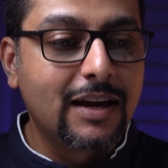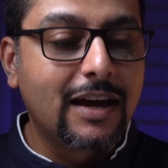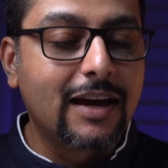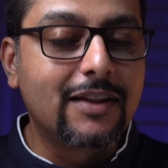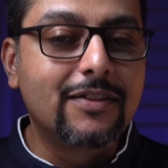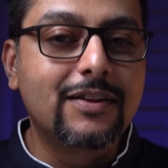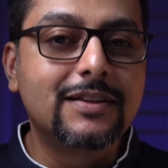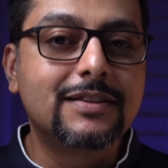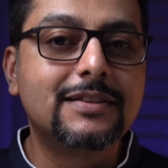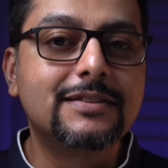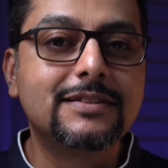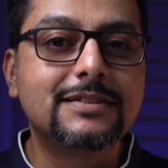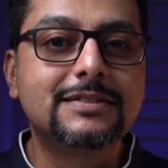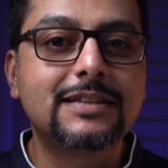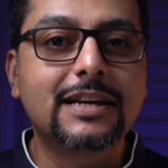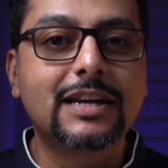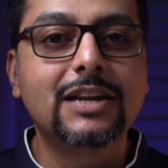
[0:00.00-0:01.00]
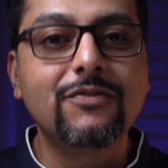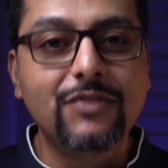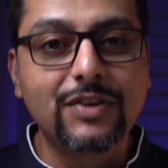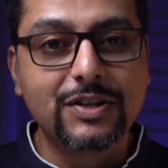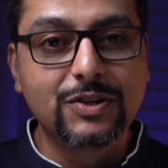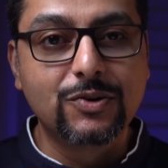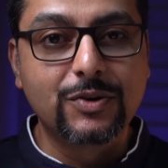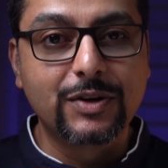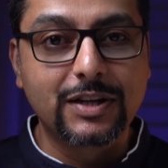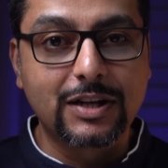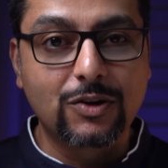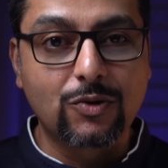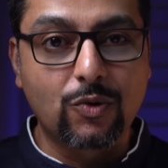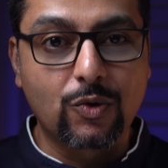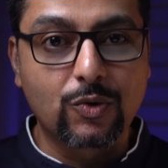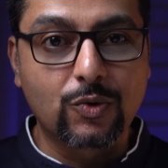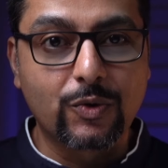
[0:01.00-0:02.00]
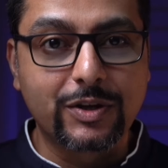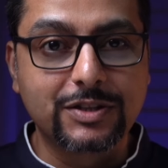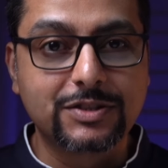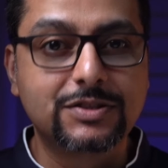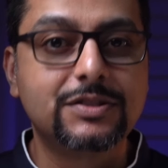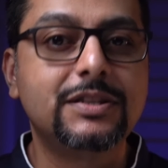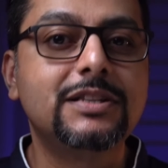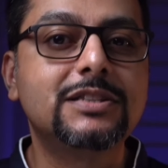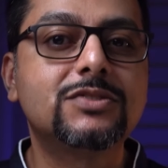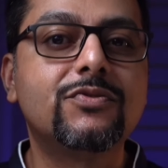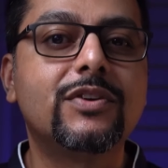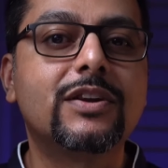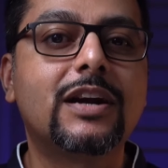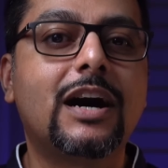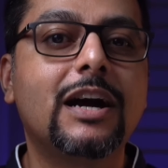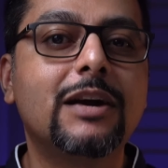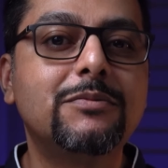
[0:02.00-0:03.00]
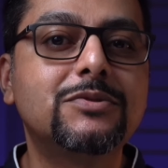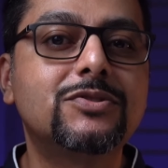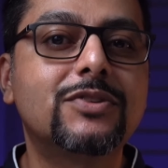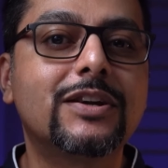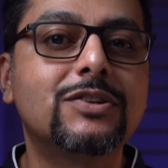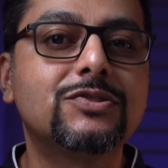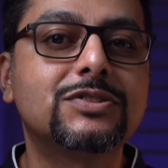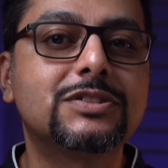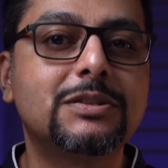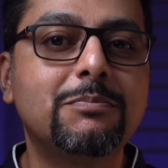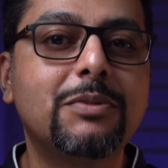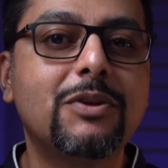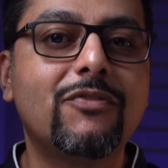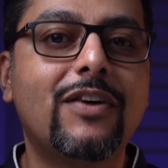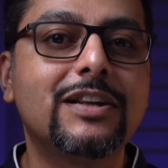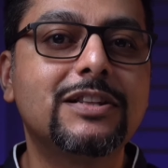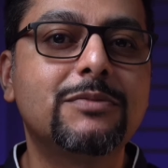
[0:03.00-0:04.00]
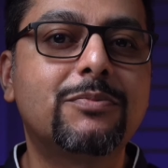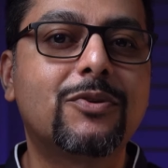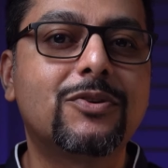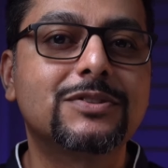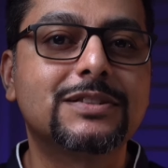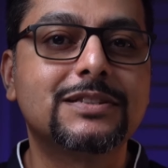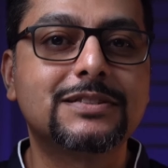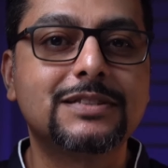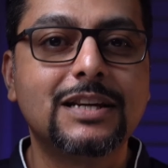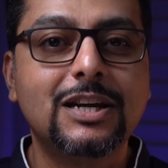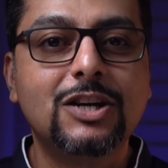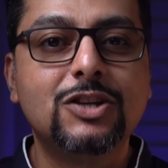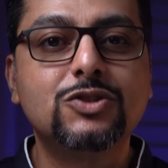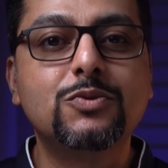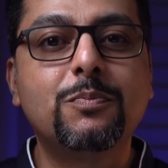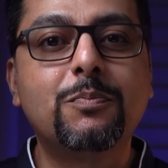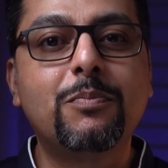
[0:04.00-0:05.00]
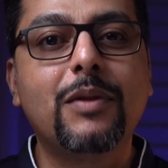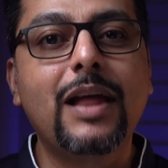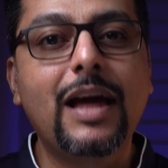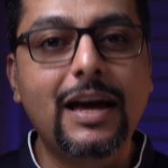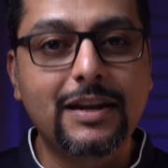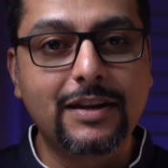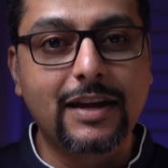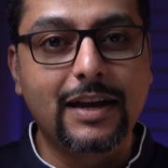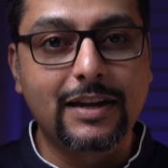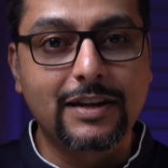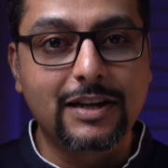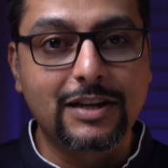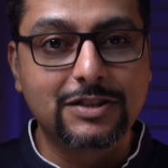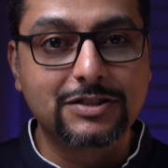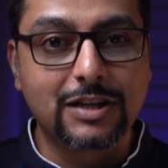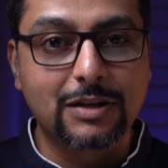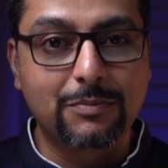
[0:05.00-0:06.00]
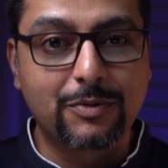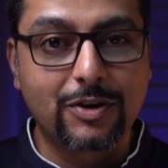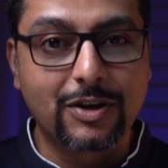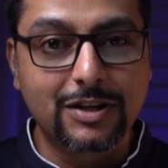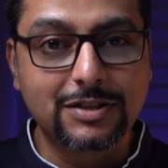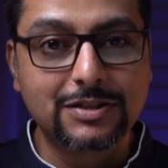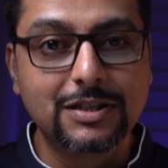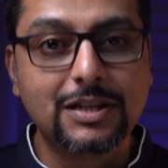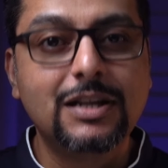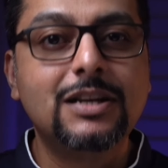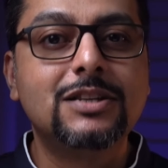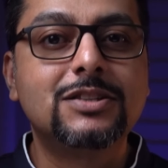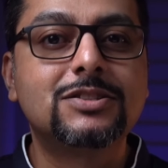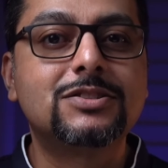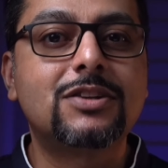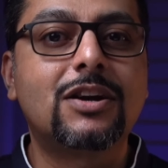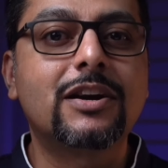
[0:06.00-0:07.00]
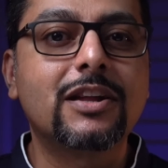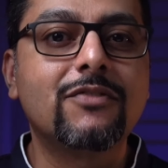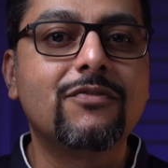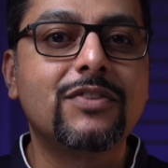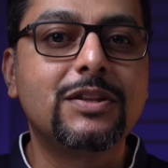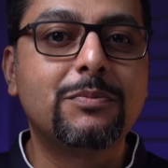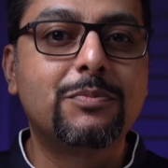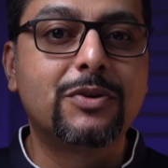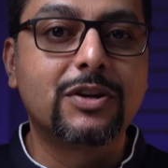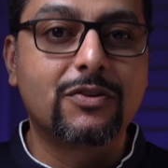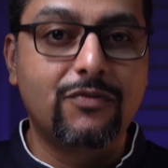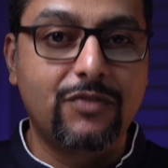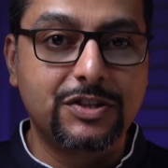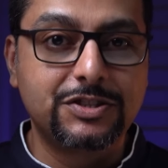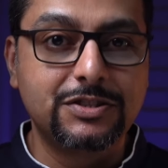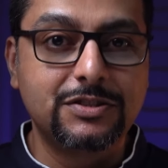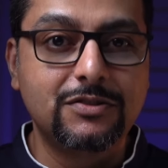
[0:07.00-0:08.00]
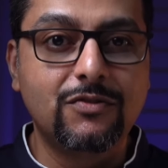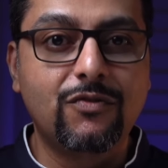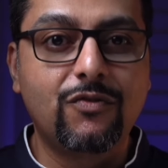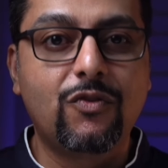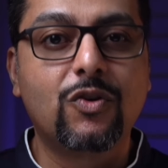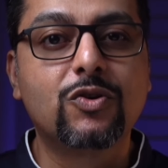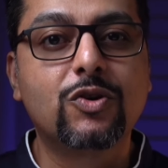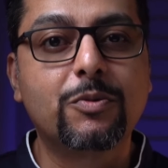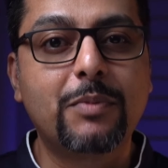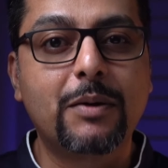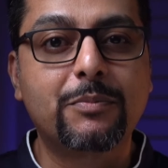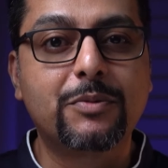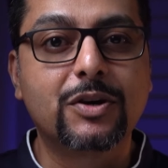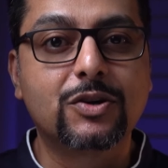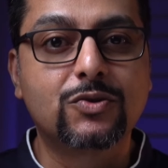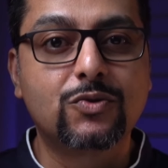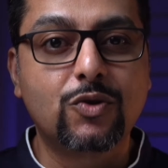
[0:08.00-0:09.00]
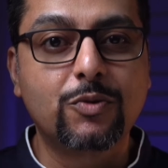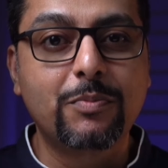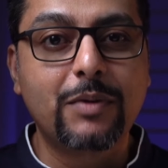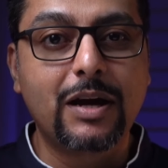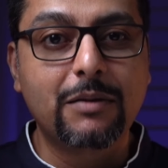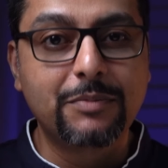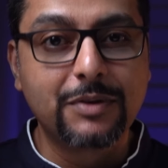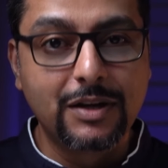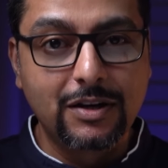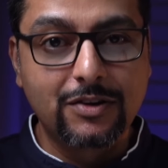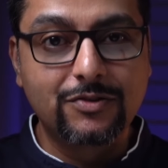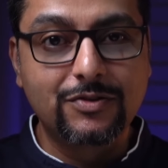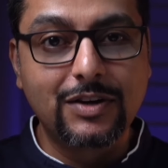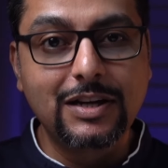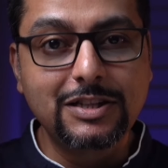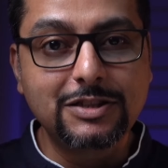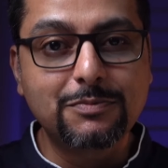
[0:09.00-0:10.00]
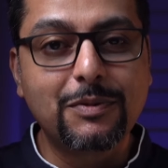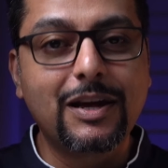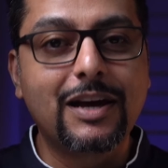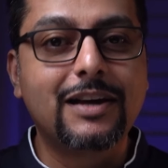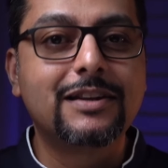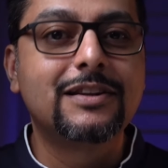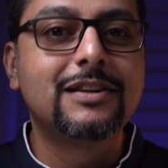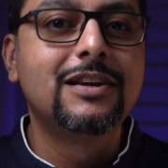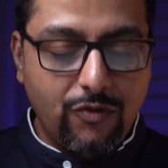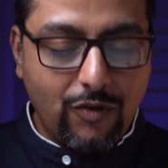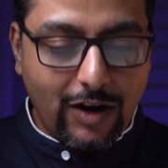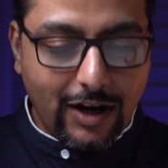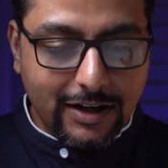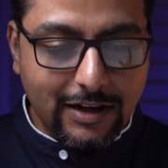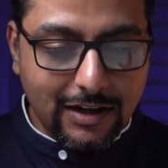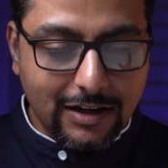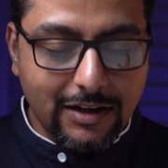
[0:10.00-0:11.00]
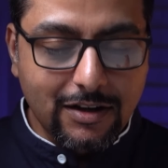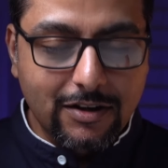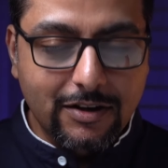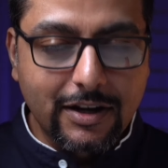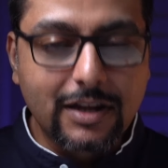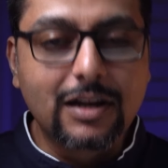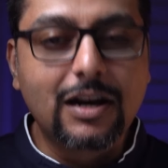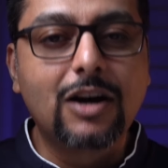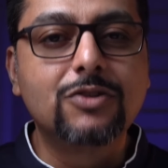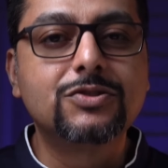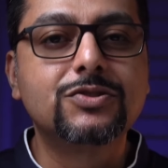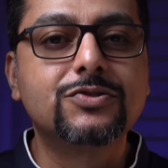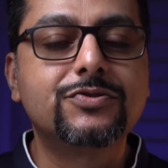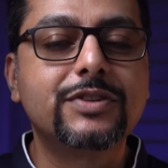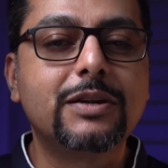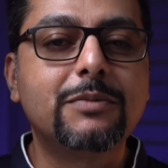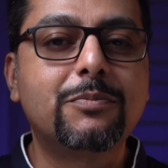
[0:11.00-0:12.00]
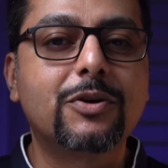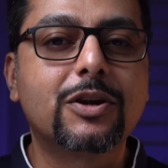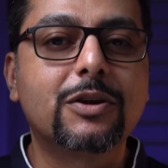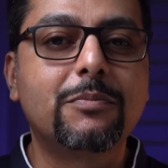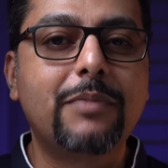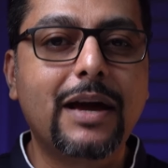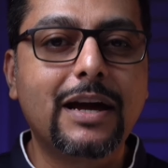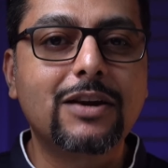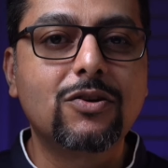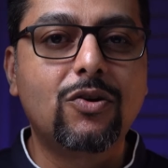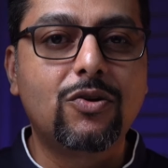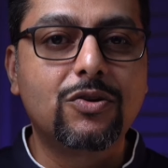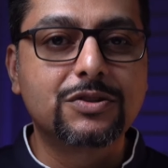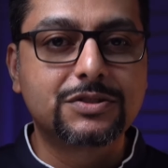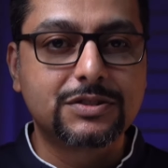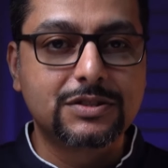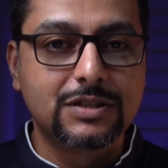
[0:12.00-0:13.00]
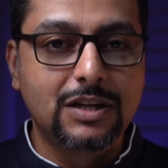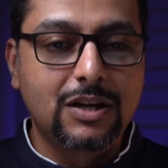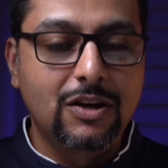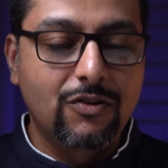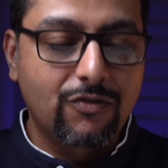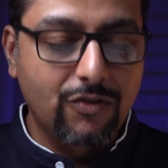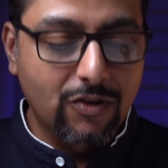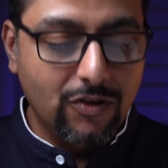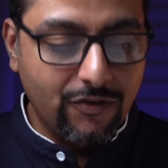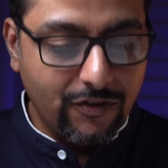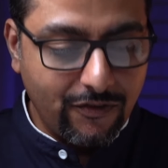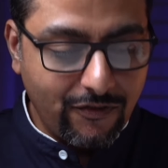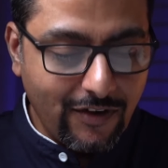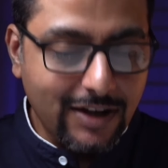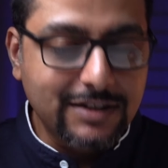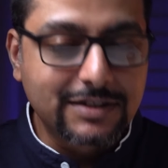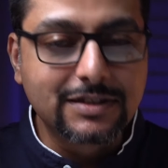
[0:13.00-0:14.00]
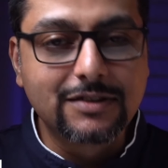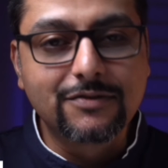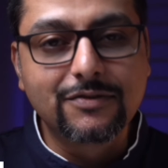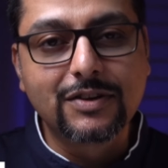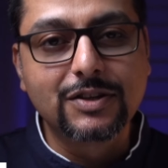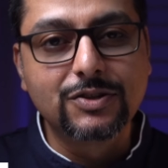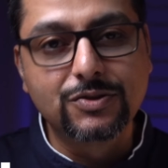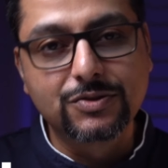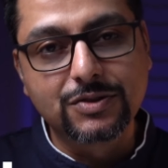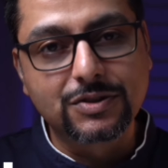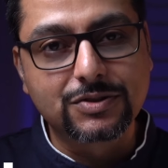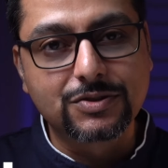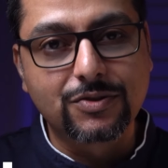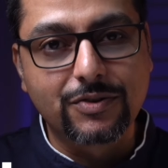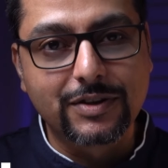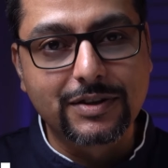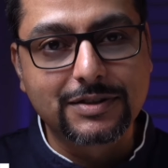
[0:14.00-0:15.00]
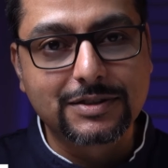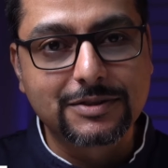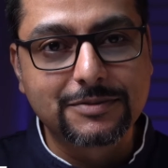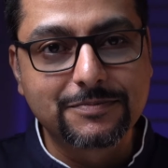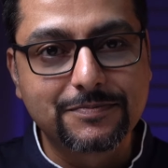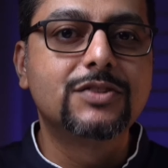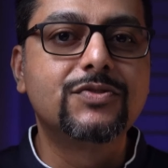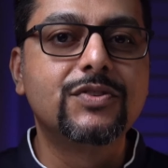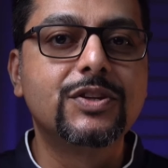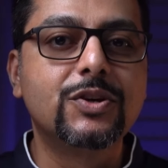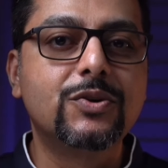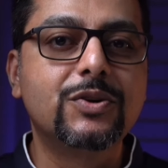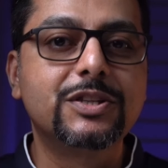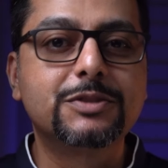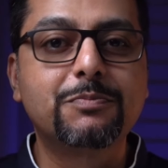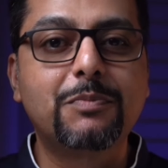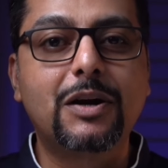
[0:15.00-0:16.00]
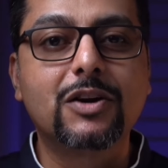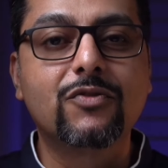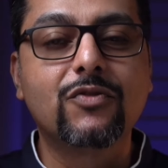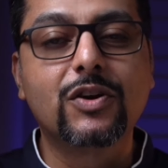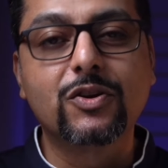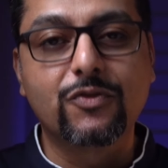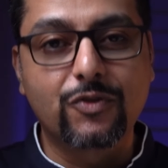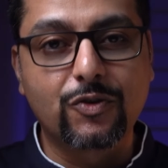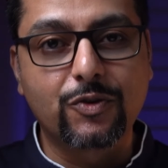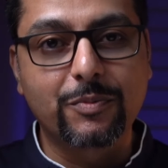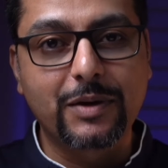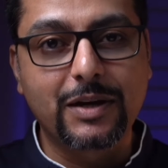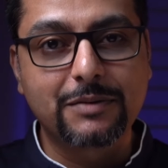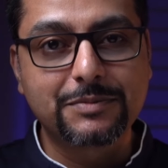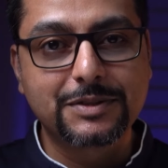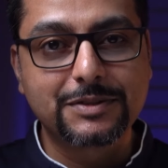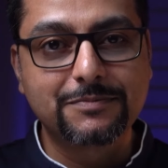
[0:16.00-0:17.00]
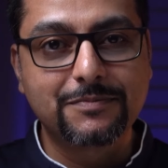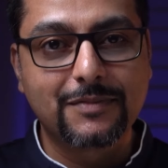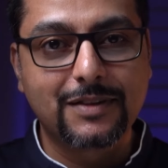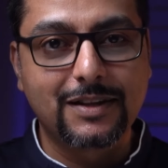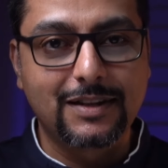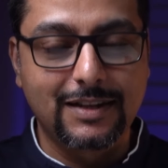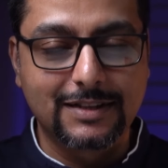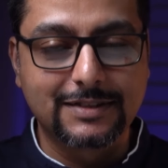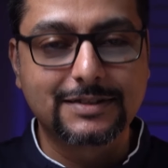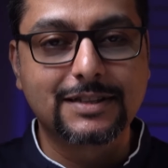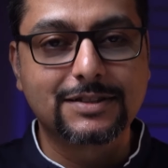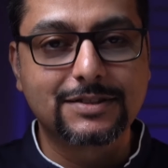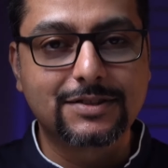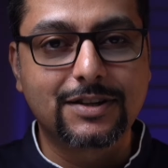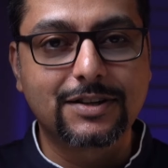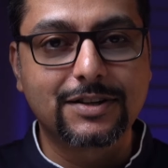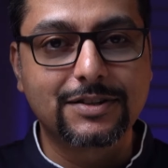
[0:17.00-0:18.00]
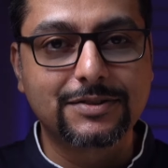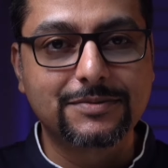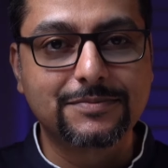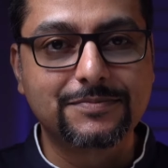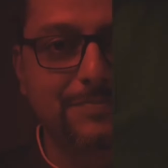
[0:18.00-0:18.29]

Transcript: And this is the second video in an ongoing series where I am trying to simplify the process to plan an Agile product, starting with the product vision, followed by product roadmap, release plan, finally learning how to create product backlogs full of effective user stories. This video is part 1 of roadmaps. Let's get started.